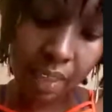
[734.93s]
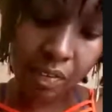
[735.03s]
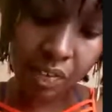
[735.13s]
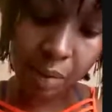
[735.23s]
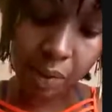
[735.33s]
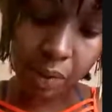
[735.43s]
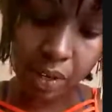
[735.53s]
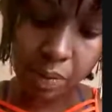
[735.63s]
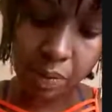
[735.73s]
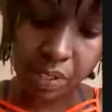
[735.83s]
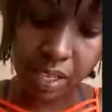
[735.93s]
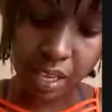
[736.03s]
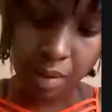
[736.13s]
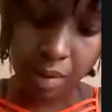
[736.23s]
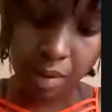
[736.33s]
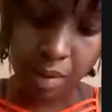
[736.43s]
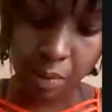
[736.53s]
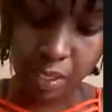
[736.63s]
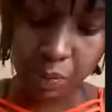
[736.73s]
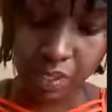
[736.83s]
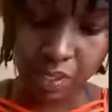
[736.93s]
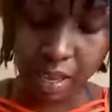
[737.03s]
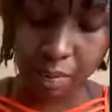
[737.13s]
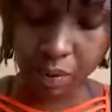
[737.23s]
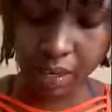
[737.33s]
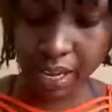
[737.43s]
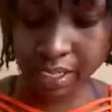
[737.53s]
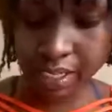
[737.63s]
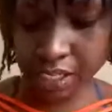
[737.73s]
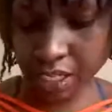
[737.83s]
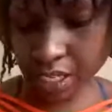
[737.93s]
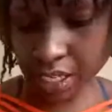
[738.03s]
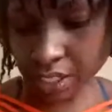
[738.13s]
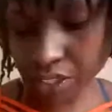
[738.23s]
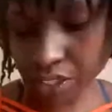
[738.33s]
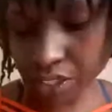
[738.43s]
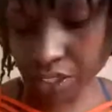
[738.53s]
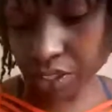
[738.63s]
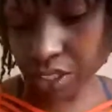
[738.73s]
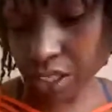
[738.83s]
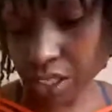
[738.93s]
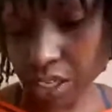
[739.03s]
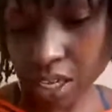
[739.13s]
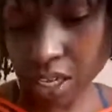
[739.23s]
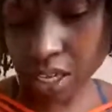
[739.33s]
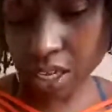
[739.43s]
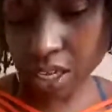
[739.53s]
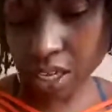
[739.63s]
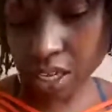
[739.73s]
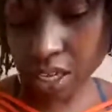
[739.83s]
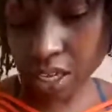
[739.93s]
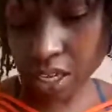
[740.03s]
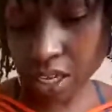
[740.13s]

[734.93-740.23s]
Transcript: the Family Arts Museum, Fam Arts Museum on IG, a share sheet, some